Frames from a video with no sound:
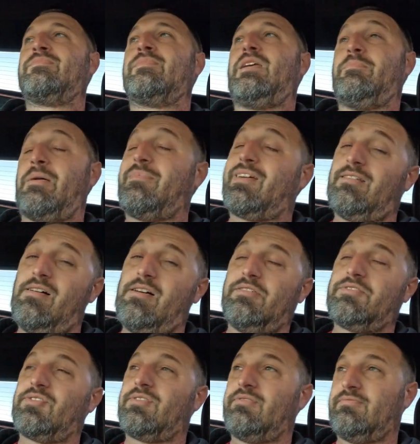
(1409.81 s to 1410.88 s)
It might be
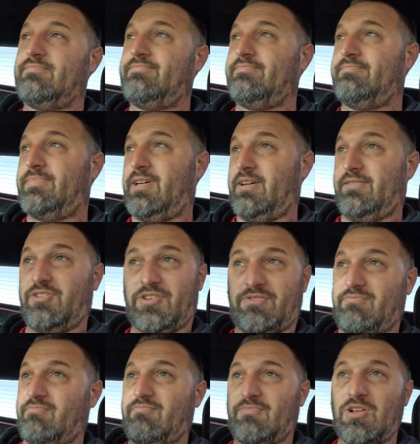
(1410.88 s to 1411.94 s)
close, but just
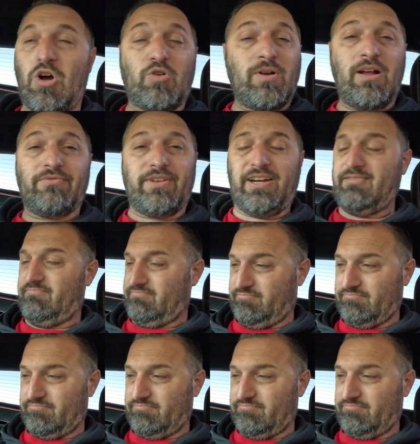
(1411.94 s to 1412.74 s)
go around that,